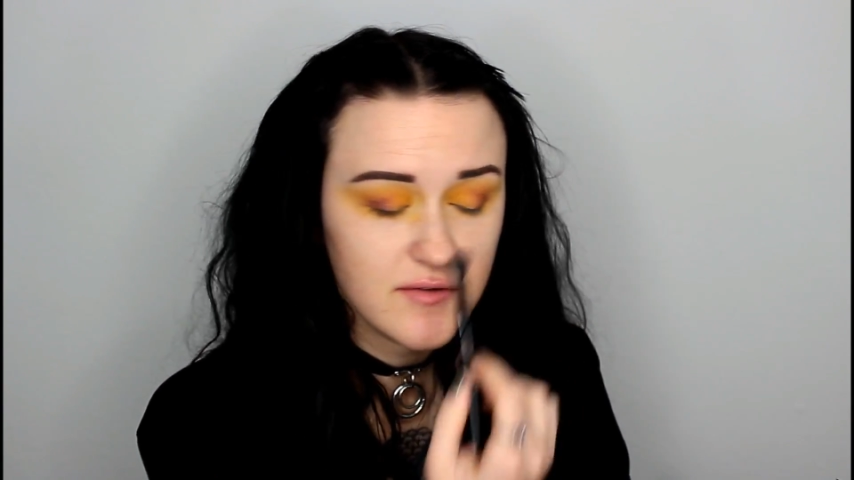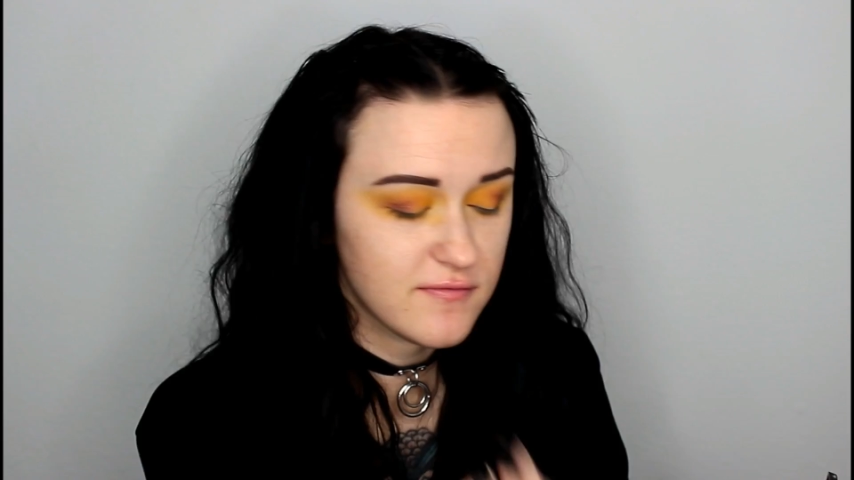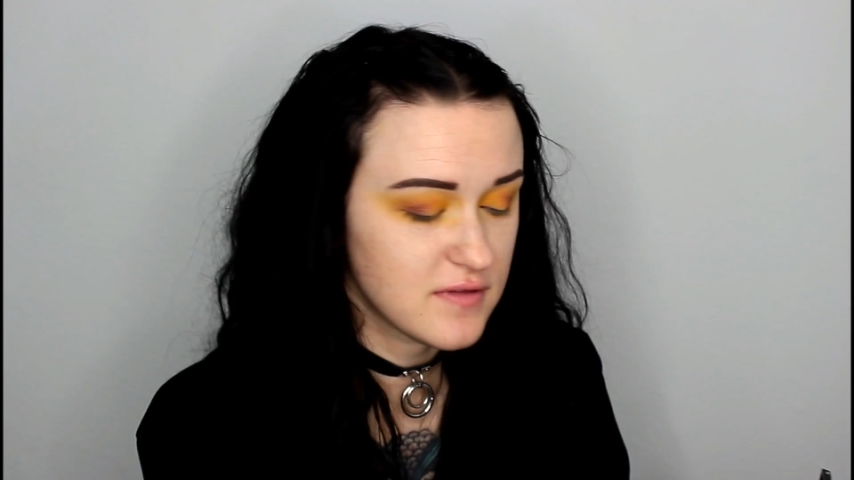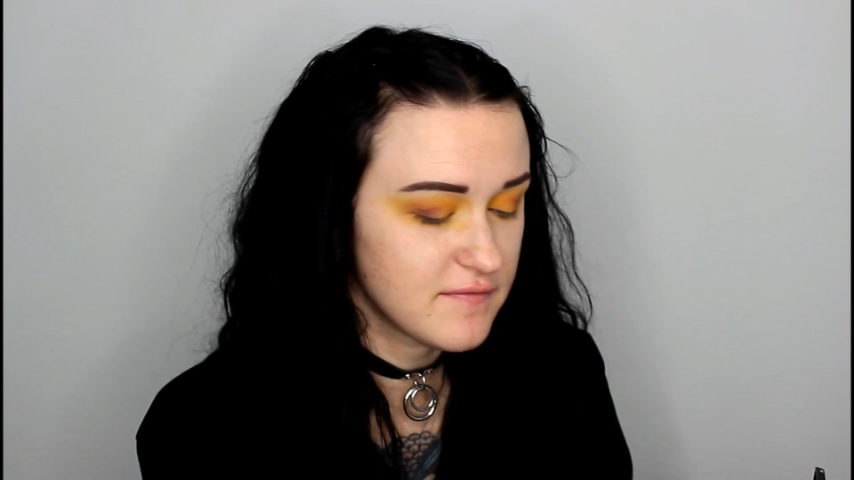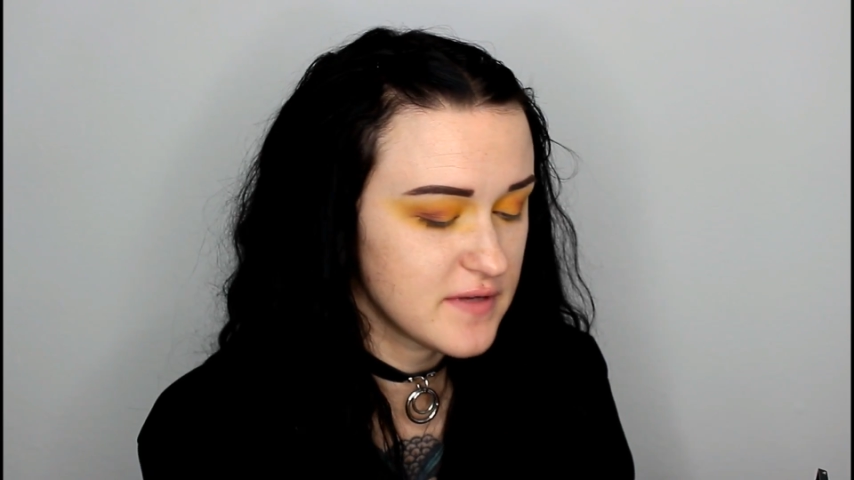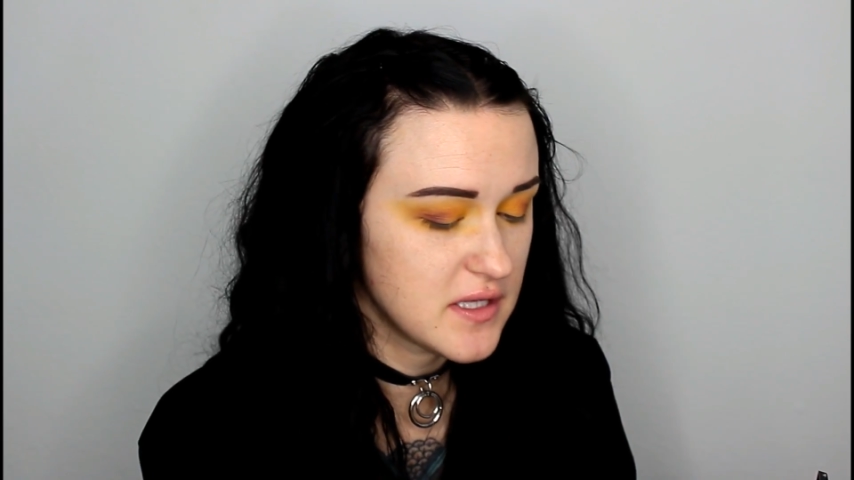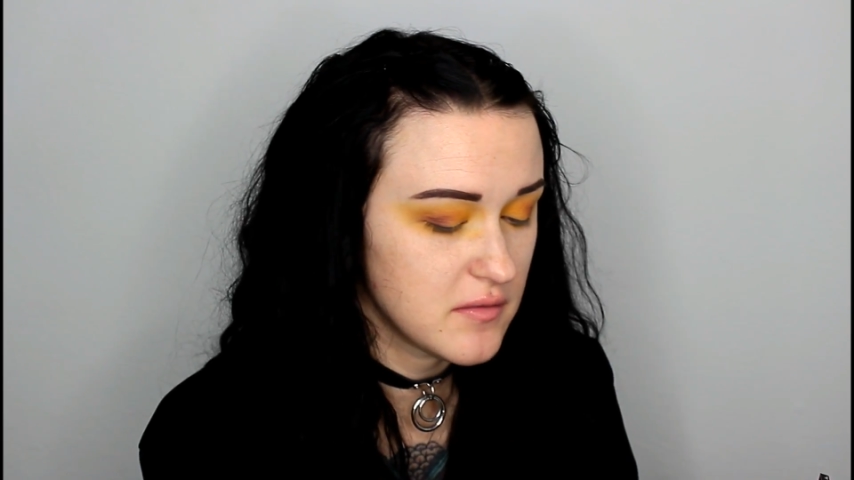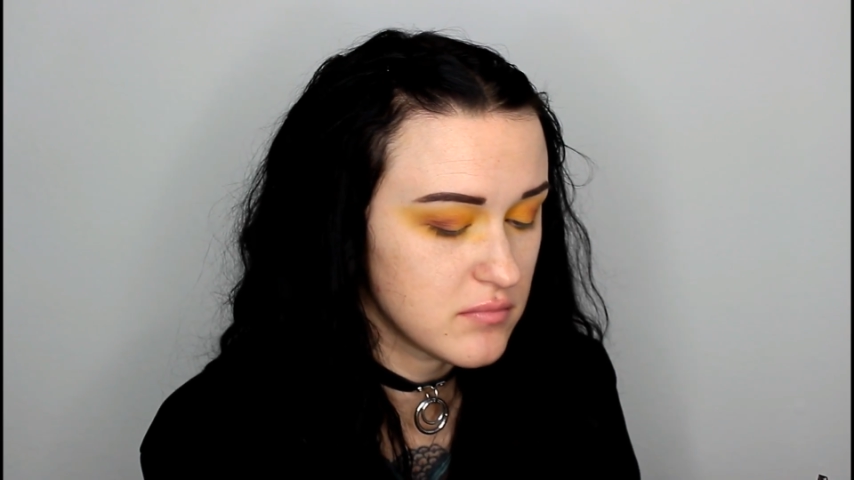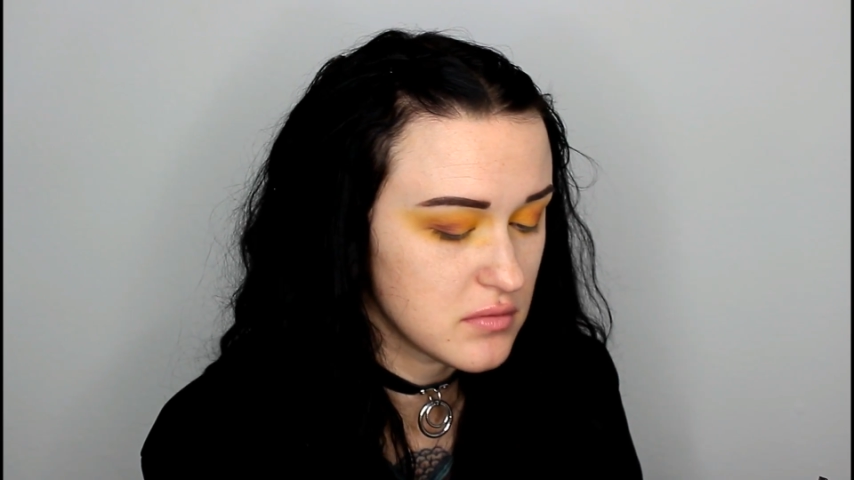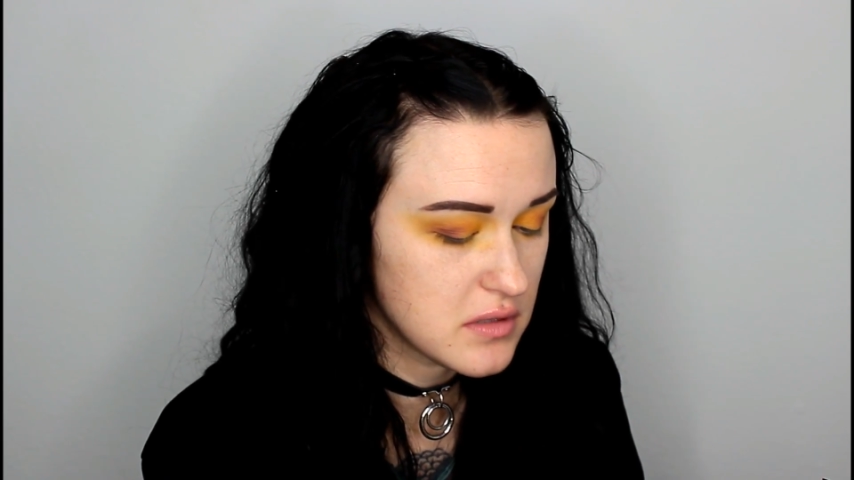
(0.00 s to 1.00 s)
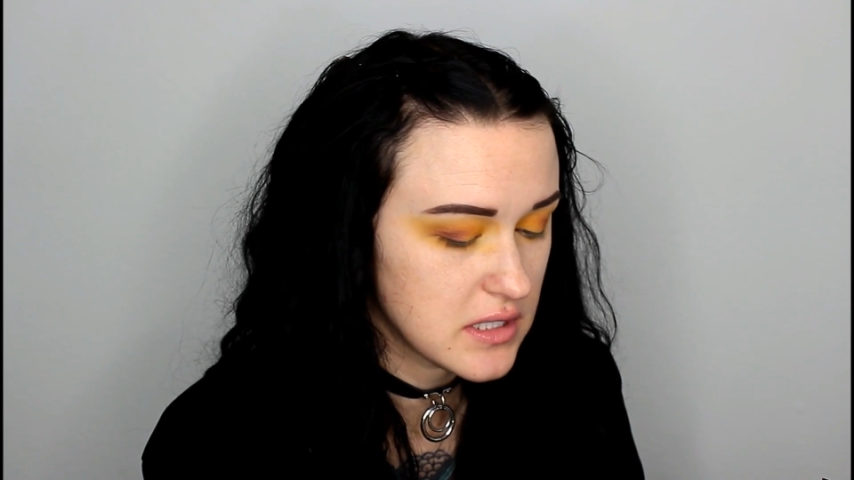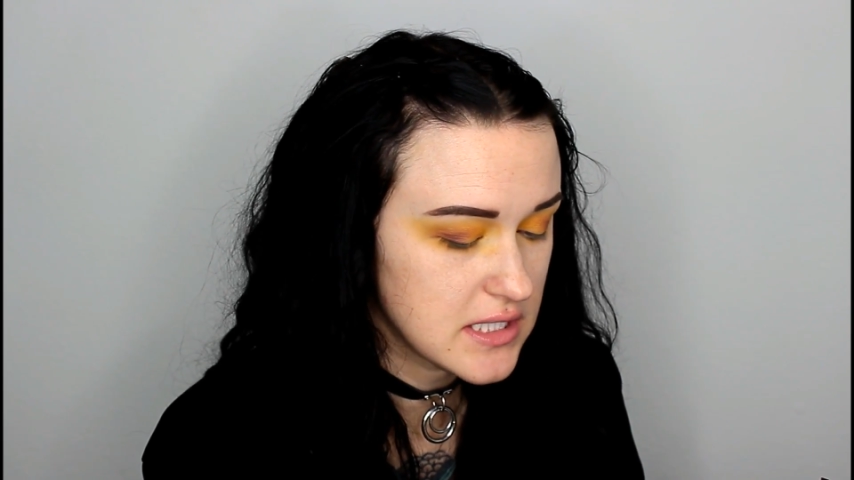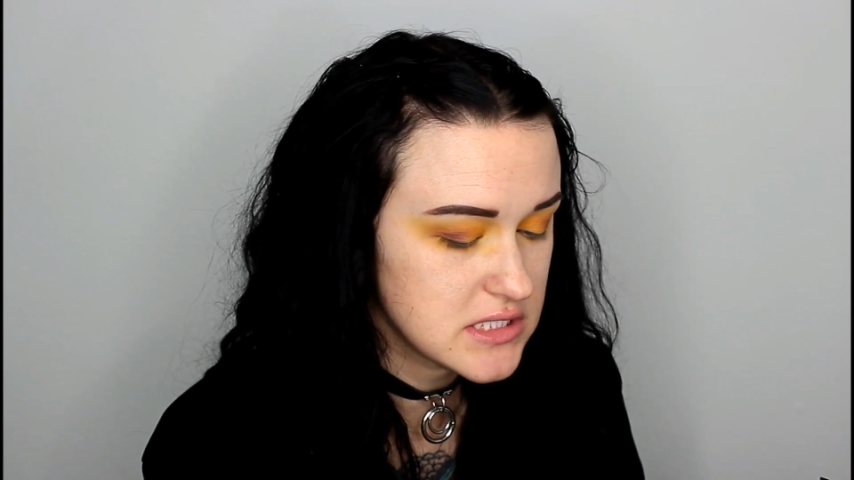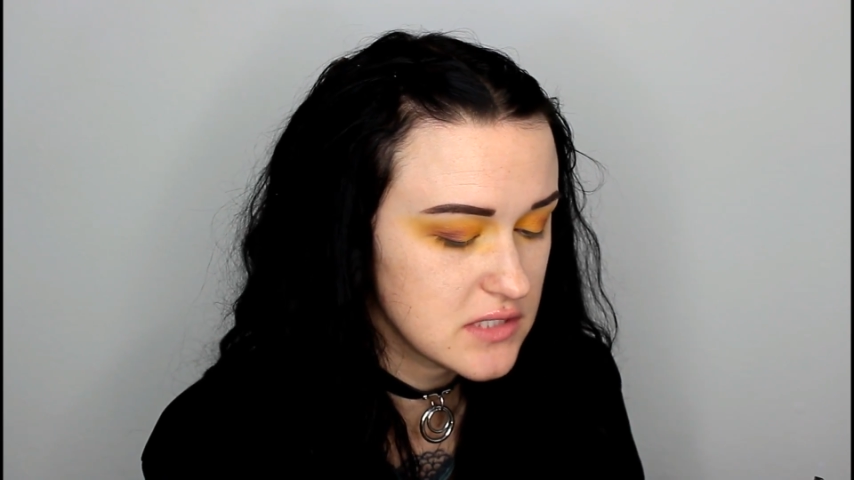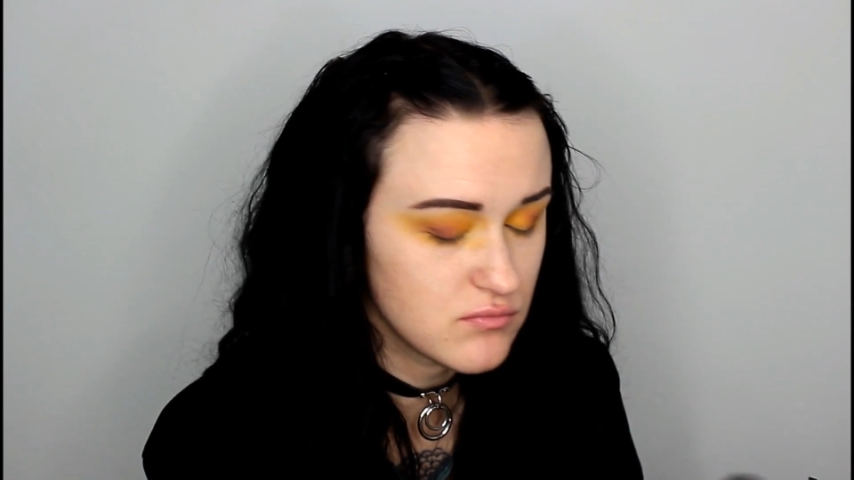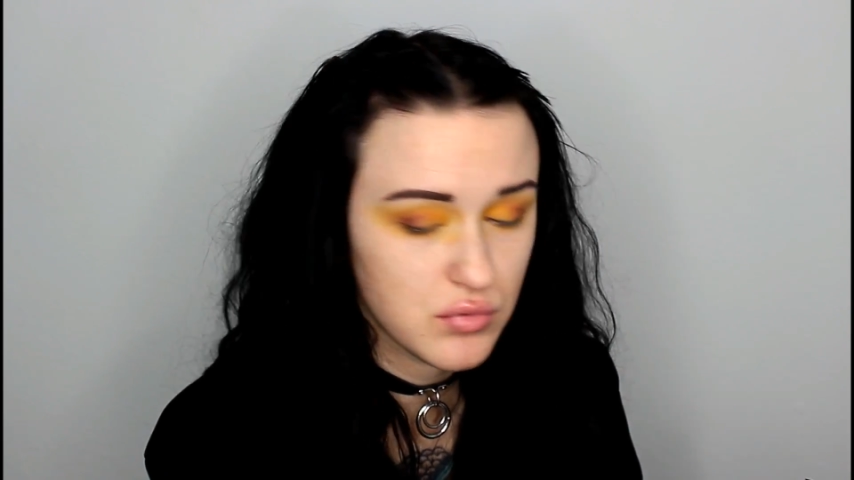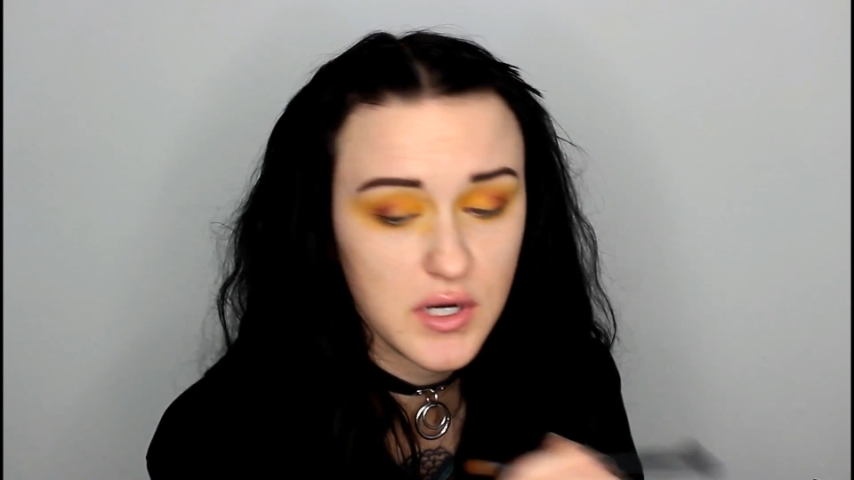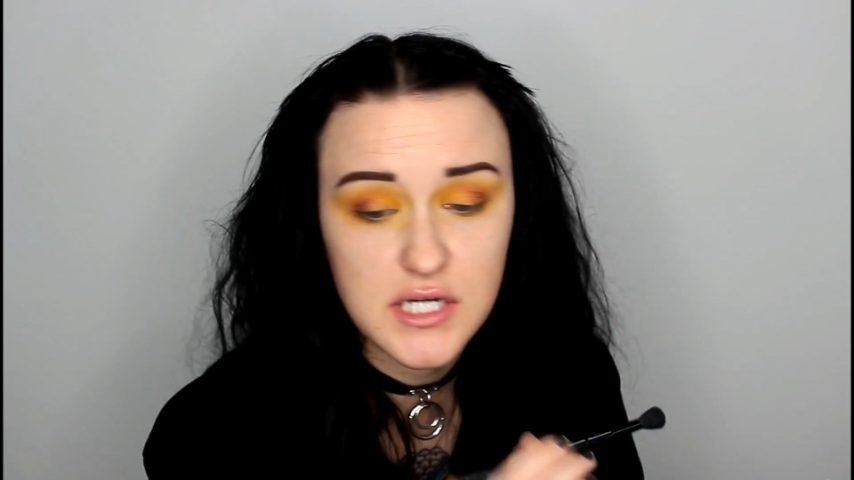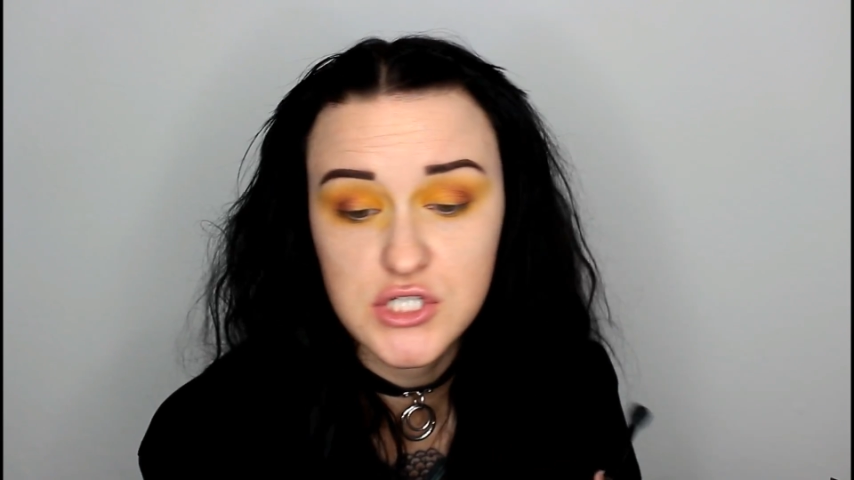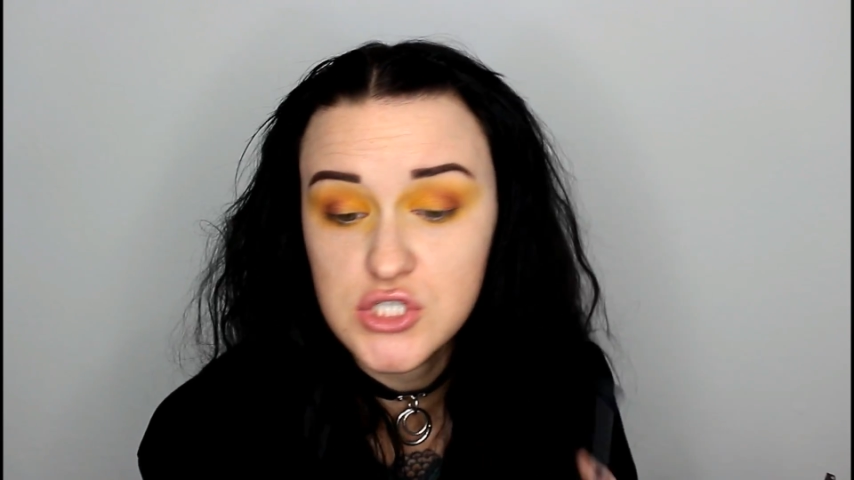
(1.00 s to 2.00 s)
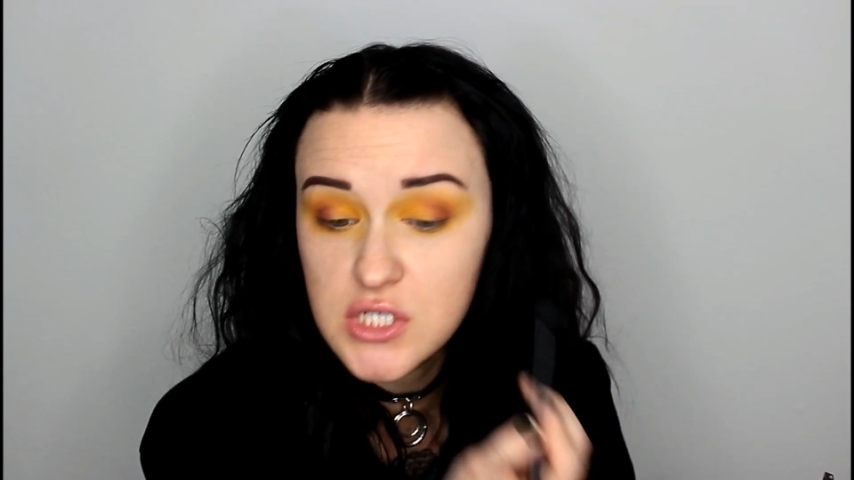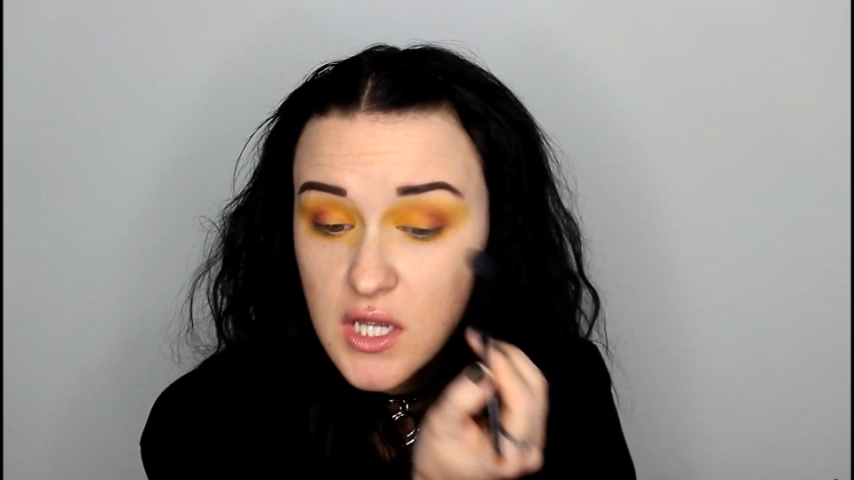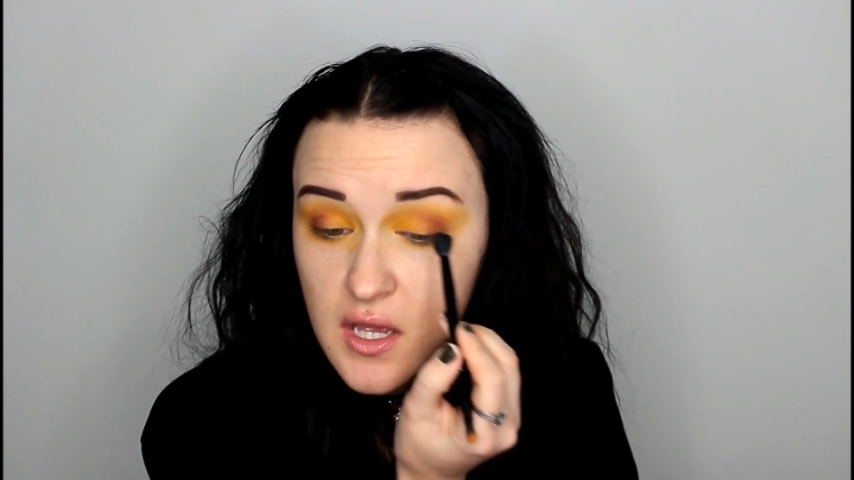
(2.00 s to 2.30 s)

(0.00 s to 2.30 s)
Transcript: fluffy blending brush.